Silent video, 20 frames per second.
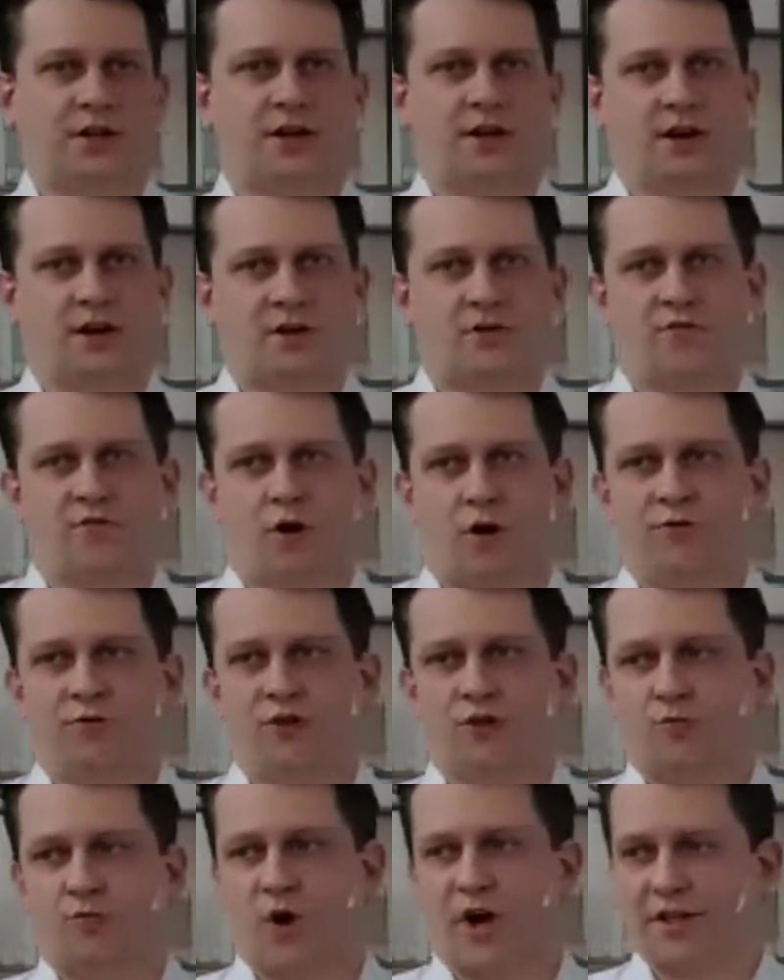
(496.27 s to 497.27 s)
are kind of
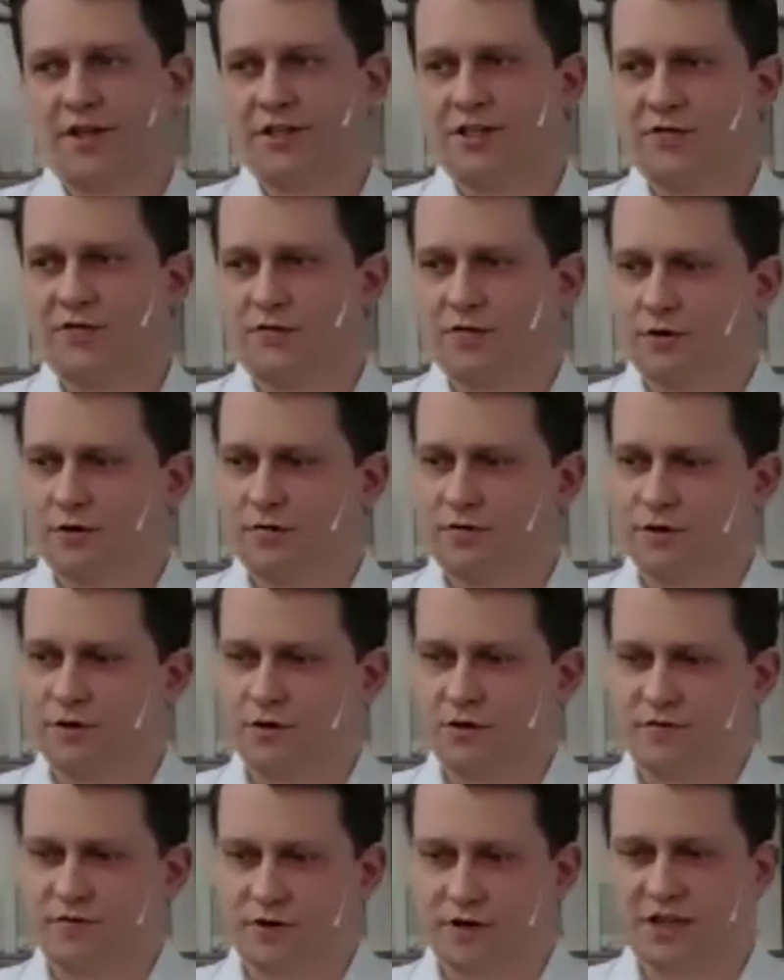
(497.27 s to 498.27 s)
optimized for
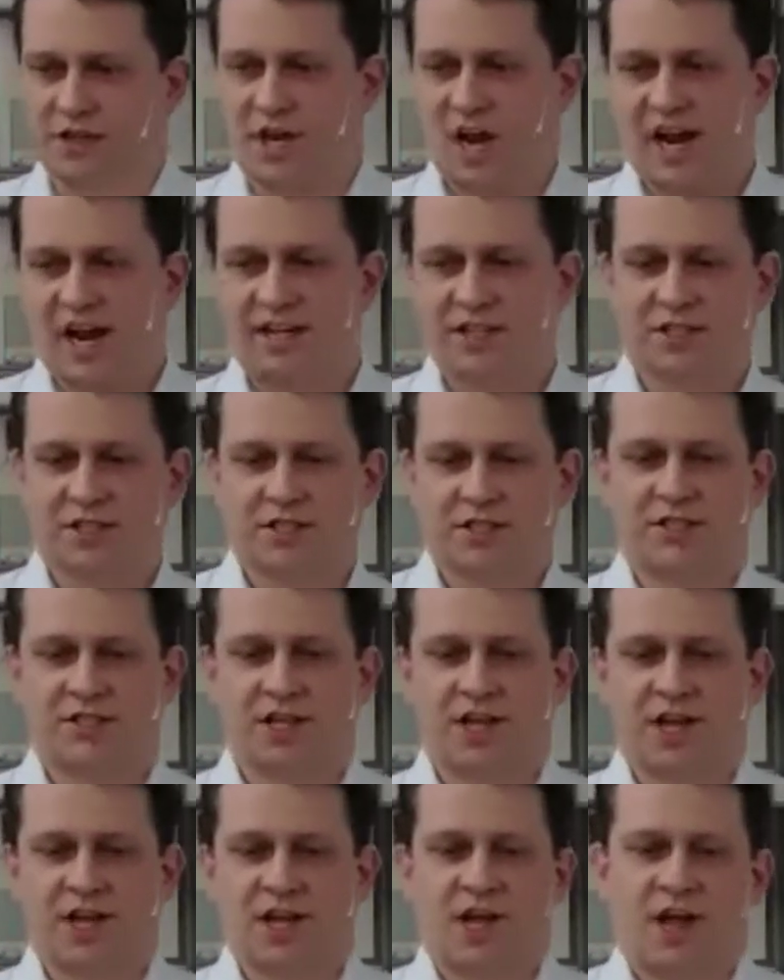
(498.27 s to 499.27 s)
different tasks.
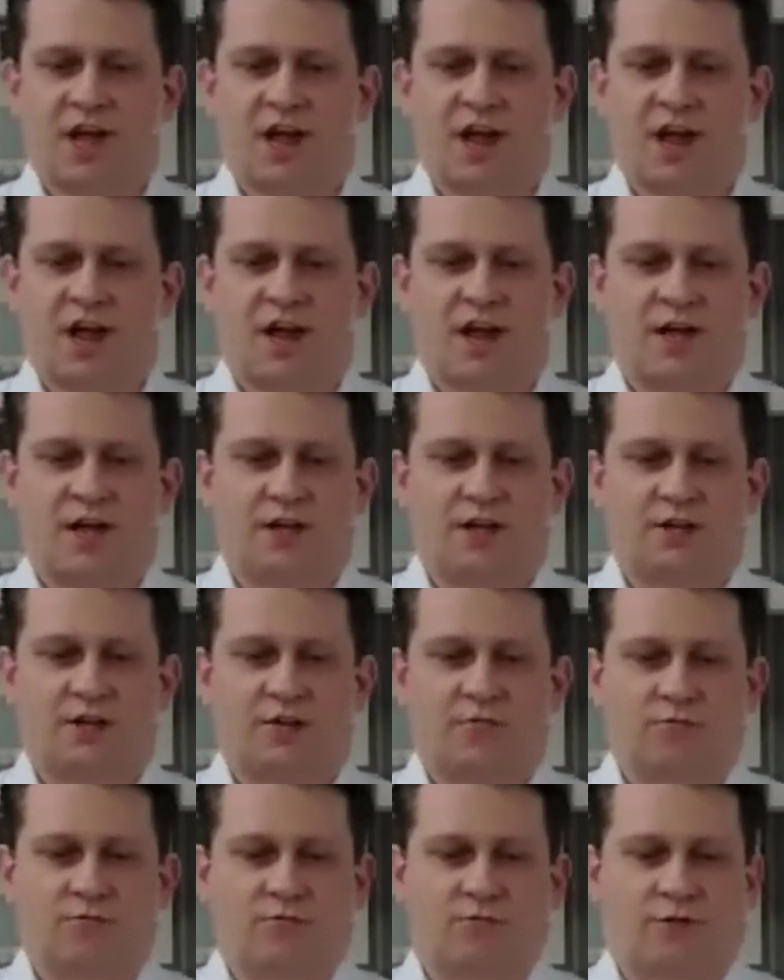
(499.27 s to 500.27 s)

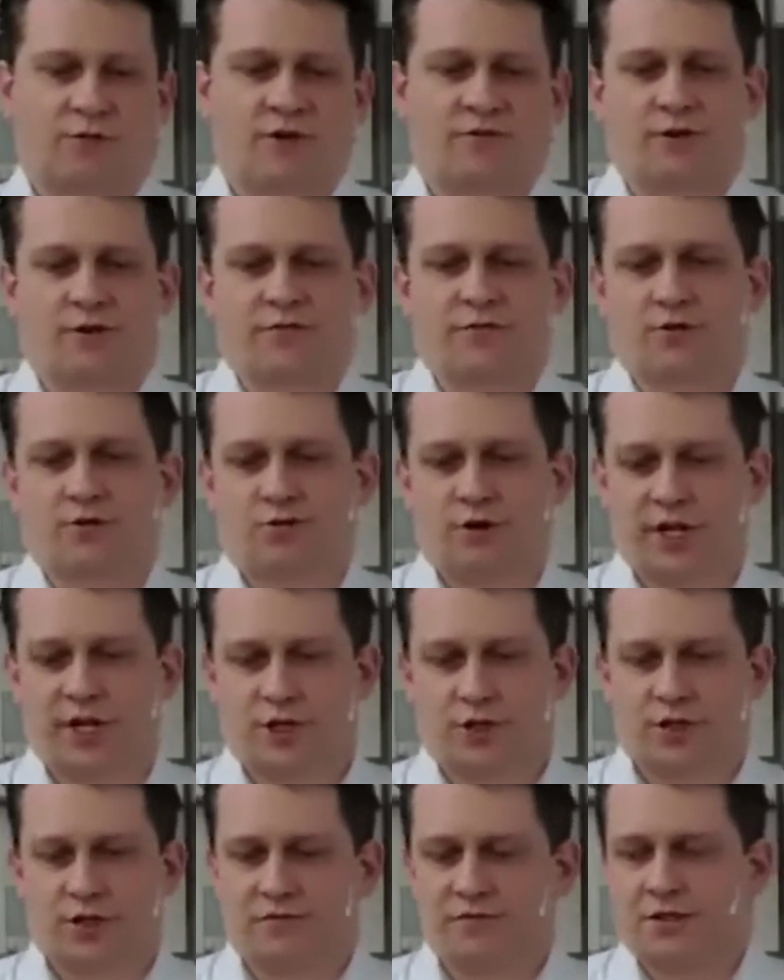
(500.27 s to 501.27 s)
And with the
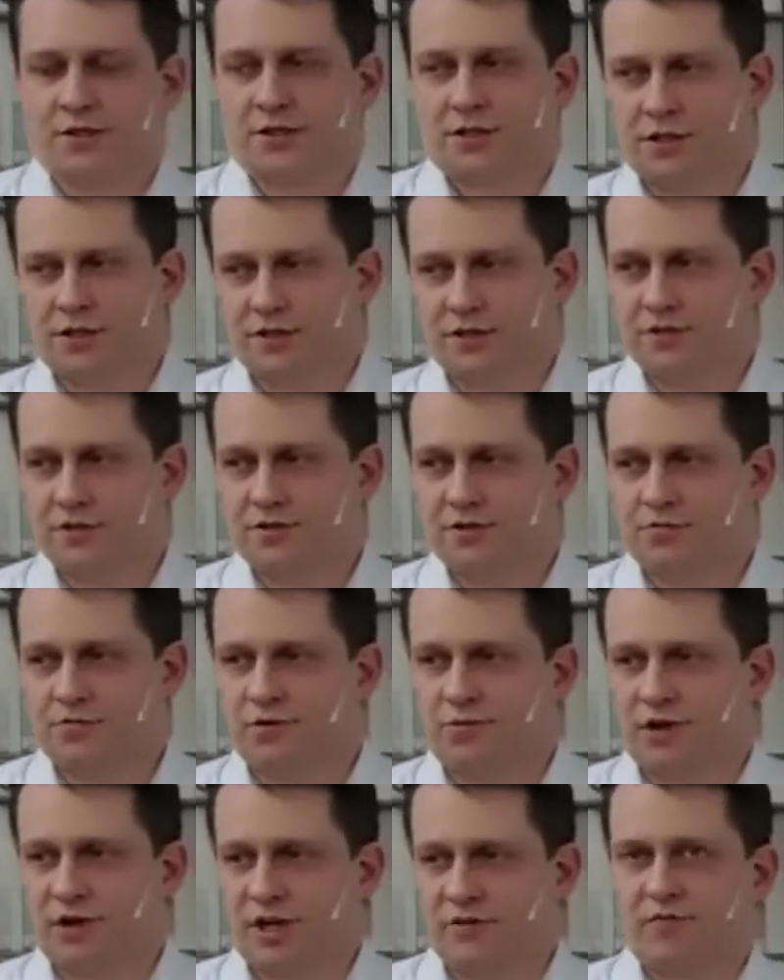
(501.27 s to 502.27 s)
range of CT
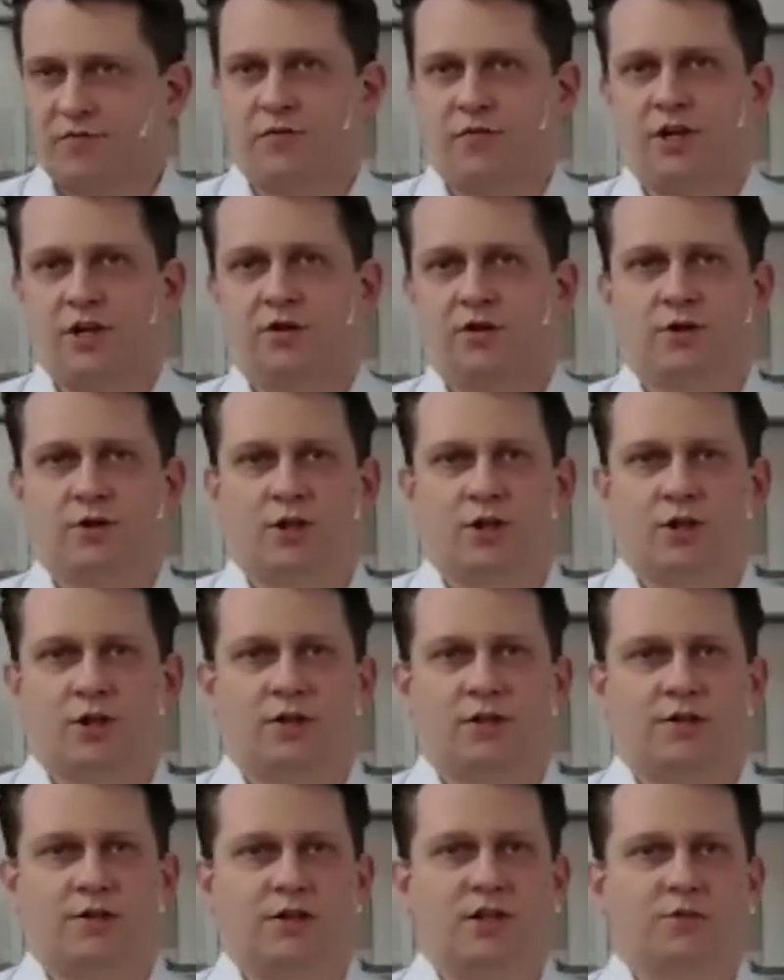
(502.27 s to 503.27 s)
systems we have available
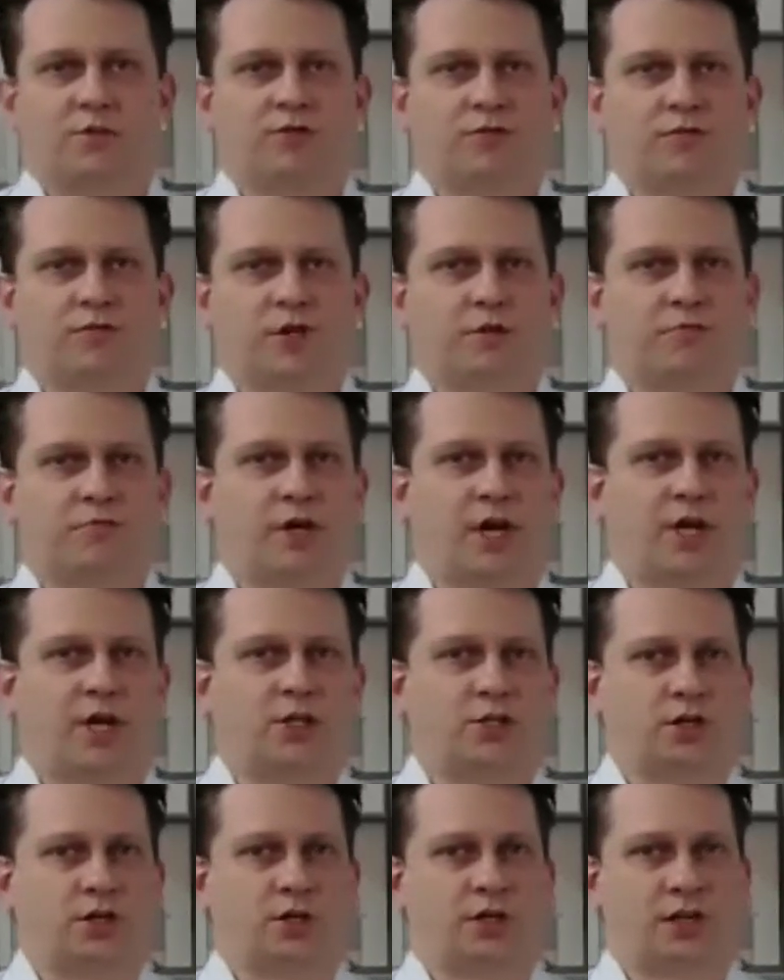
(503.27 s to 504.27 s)
at TPW, we
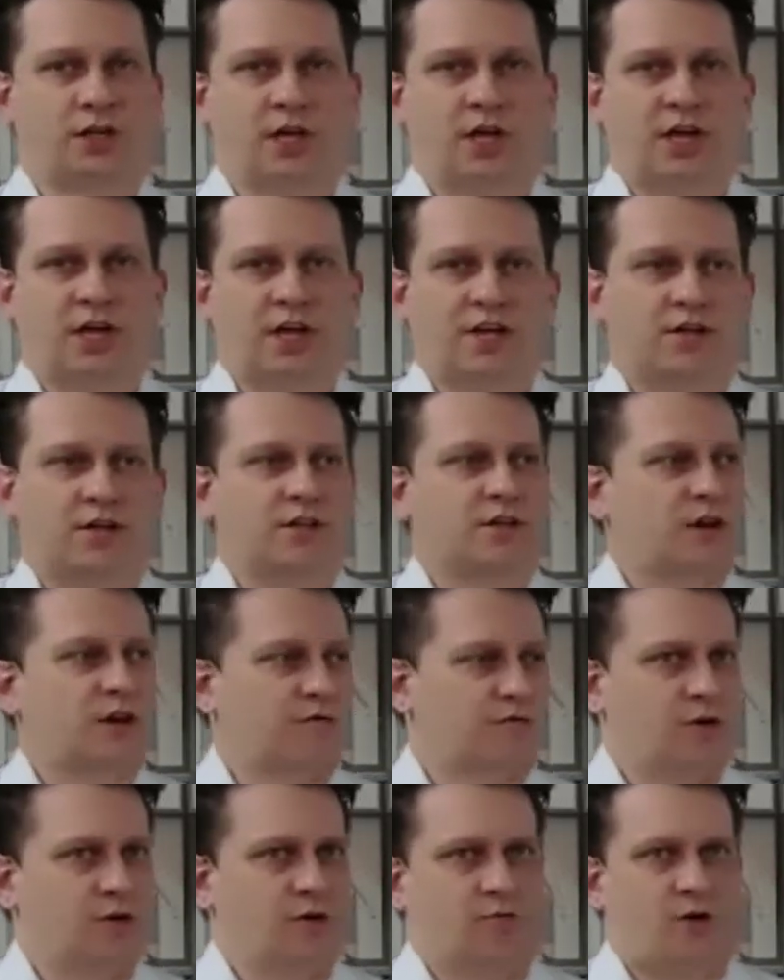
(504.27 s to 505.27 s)
actually can
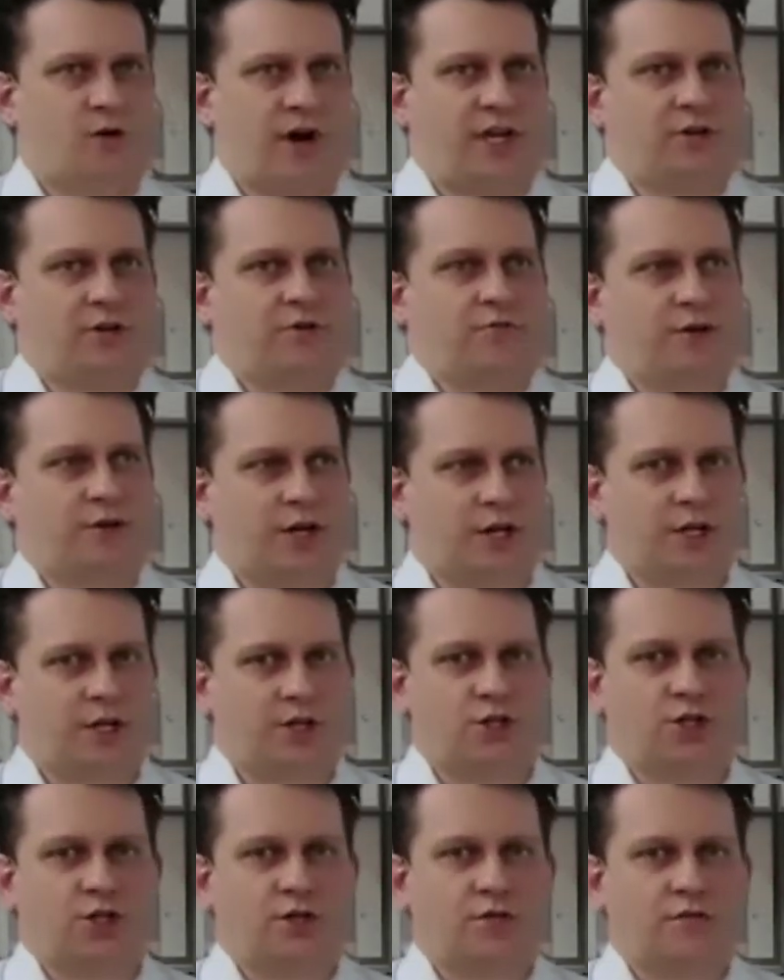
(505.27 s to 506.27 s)
cover a wide
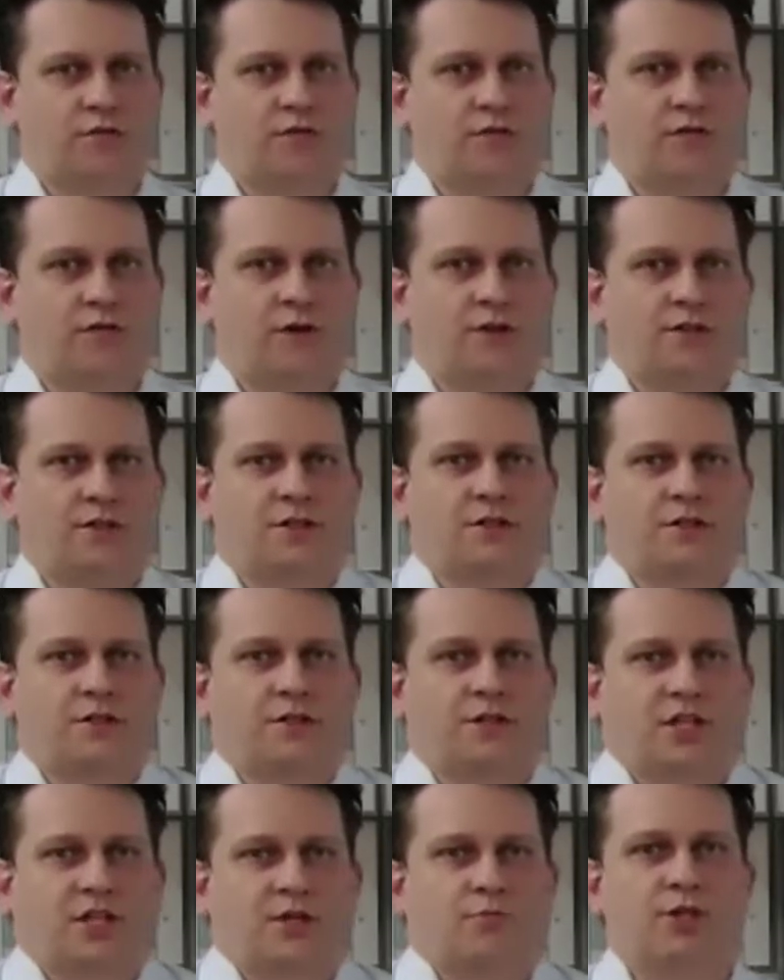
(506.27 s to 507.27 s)
range of
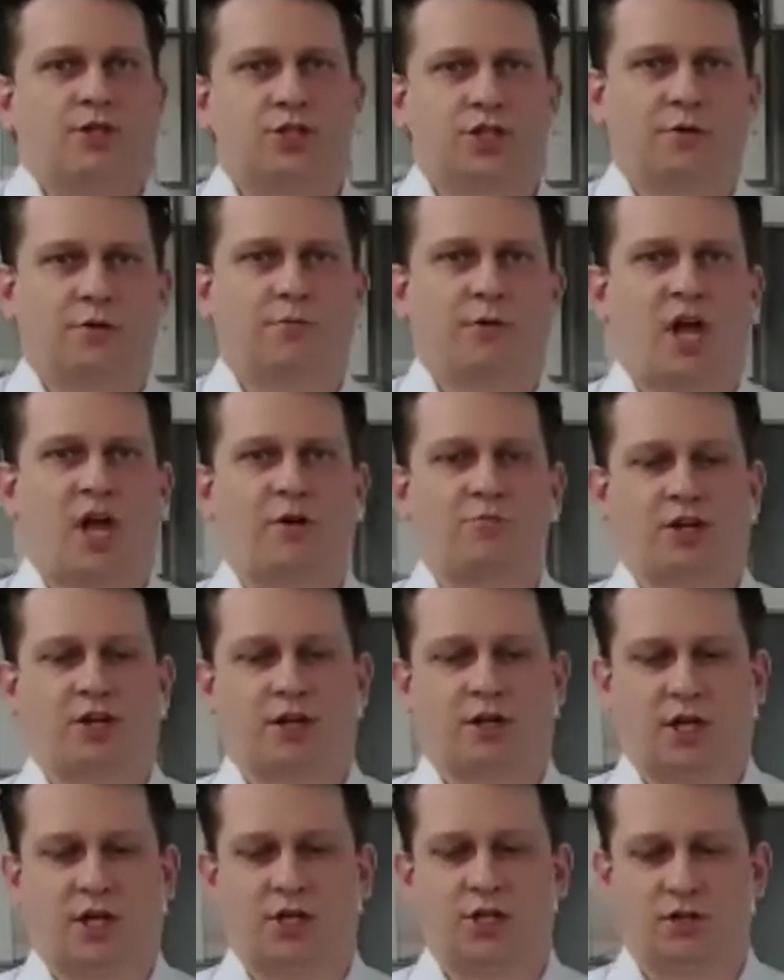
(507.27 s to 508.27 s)
CT imaging
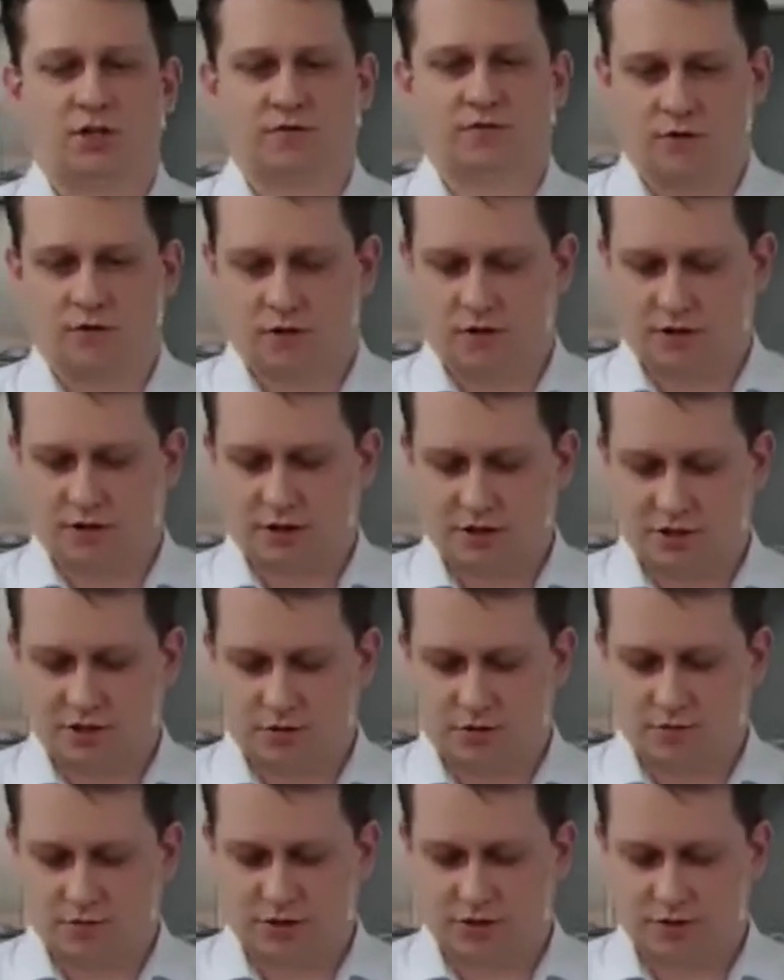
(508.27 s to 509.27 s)
application for our
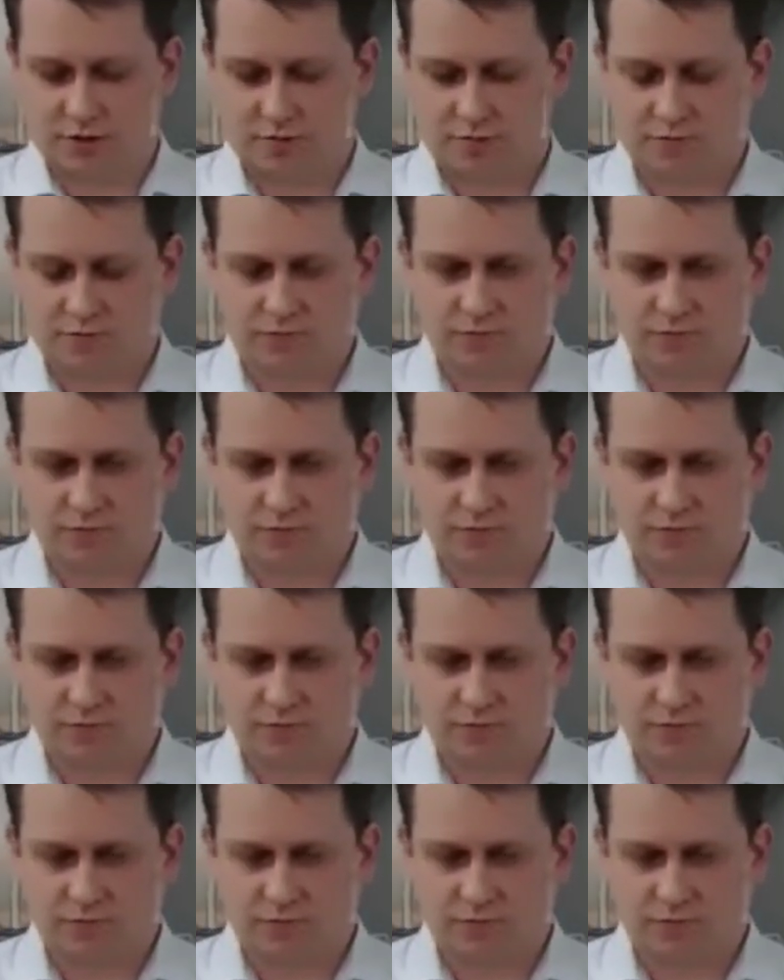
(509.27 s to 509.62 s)
customers.